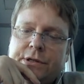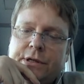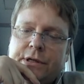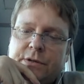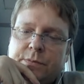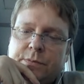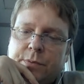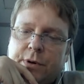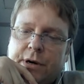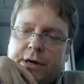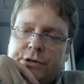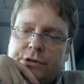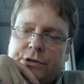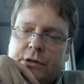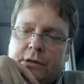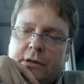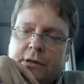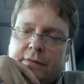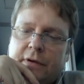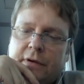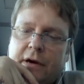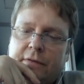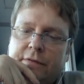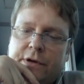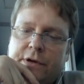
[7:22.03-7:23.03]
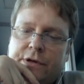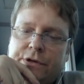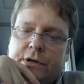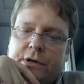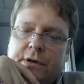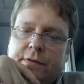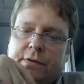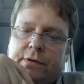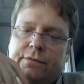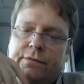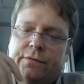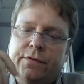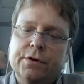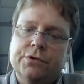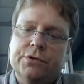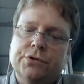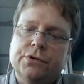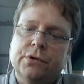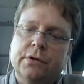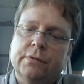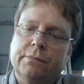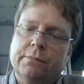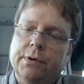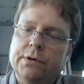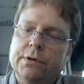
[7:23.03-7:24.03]
expression of our vision of the
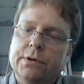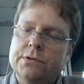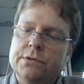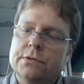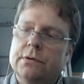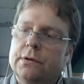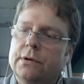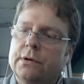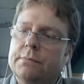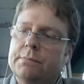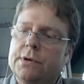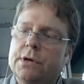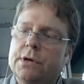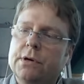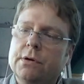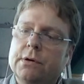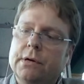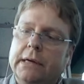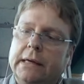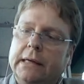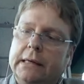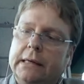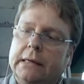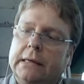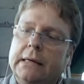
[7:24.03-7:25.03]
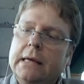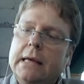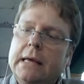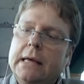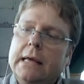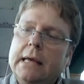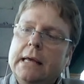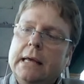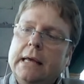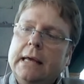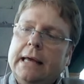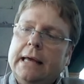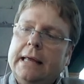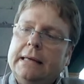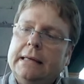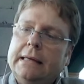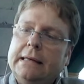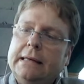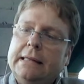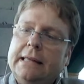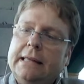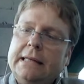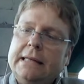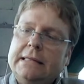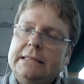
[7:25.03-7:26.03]
future of personal computing," and
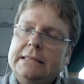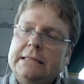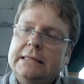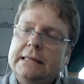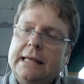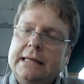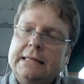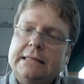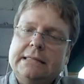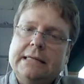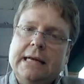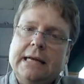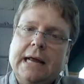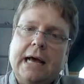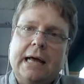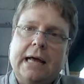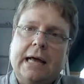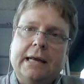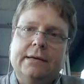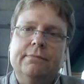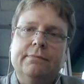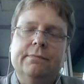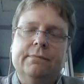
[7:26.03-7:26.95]
that's not